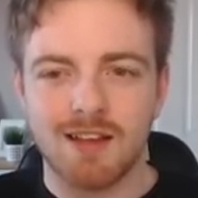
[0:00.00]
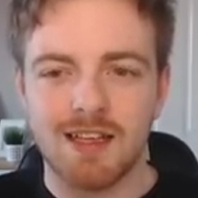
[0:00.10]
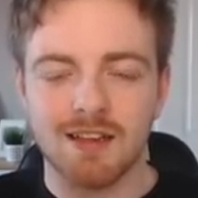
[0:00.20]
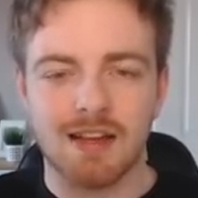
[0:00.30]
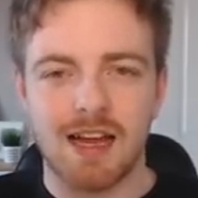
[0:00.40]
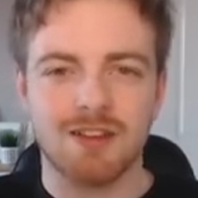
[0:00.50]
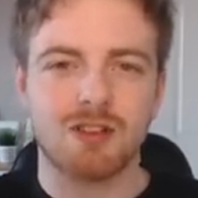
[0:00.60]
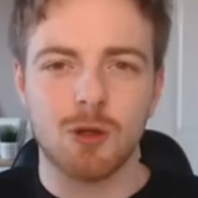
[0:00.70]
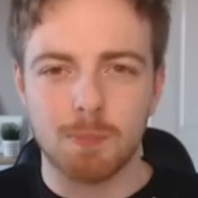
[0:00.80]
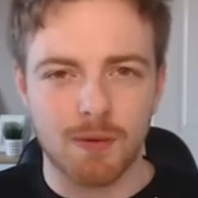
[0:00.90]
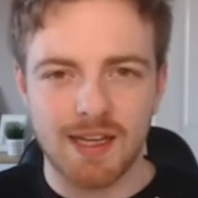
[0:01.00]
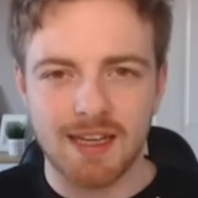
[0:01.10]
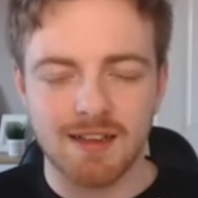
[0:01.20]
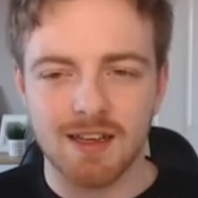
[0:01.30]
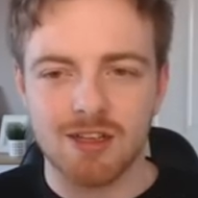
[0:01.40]
the land
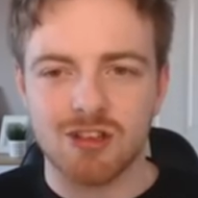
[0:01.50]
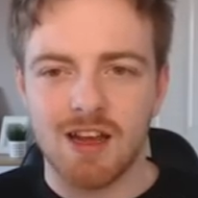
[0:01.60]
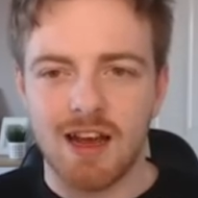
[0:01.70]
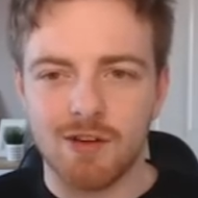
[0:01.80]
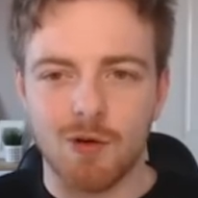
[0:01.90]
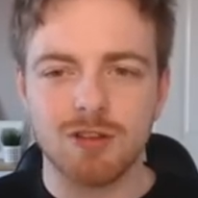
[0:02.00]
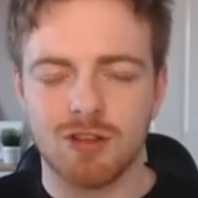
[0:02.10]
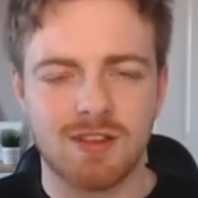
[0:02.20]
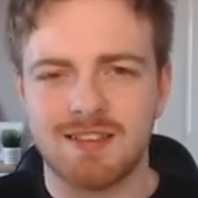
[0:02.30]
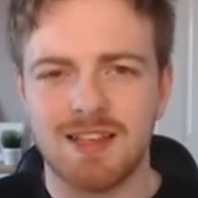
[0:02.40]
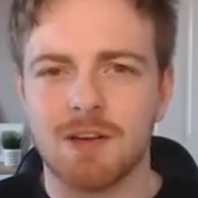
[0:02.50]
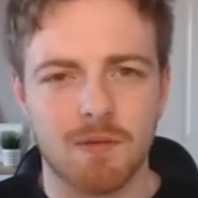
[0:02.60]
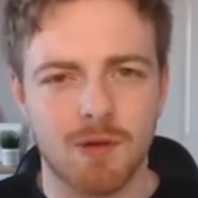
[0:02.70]
submarine glitch, and also the secret